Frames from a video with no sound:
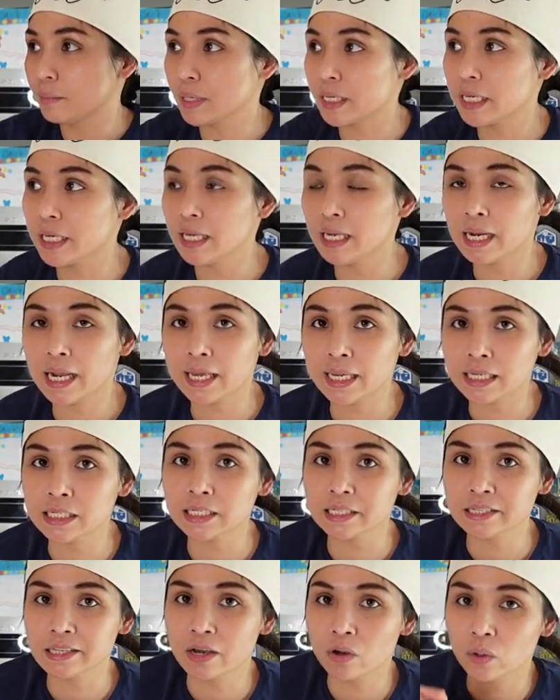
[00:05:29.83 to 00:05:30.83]
My kilay
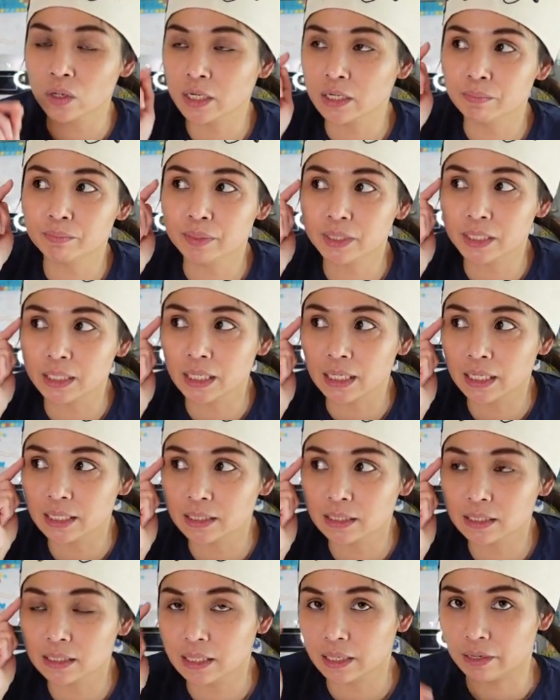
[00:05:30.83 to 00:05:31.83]
is now a little bit
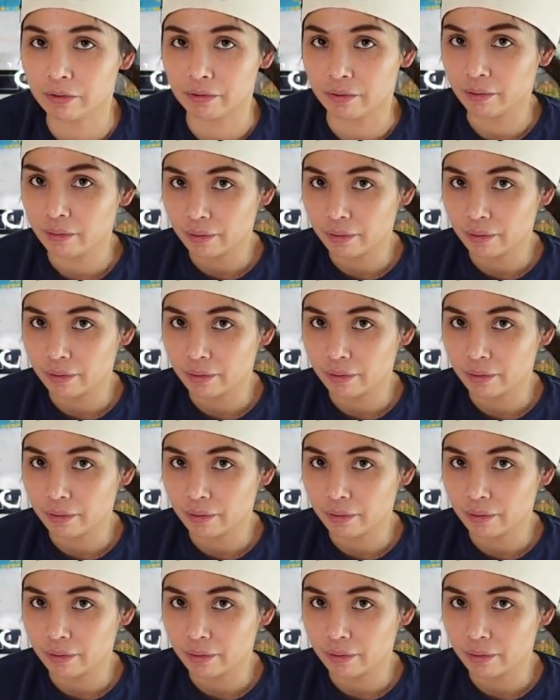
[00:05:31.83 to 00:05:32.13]
deleted here.